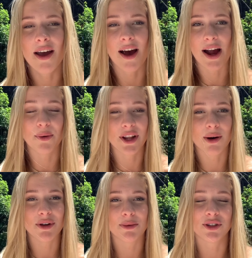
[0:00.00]
I will now
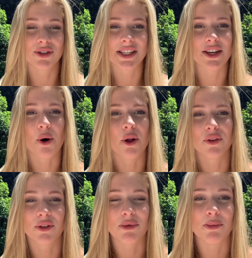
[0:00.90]
be able to see all of
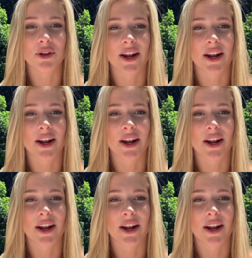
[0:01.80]
the people that have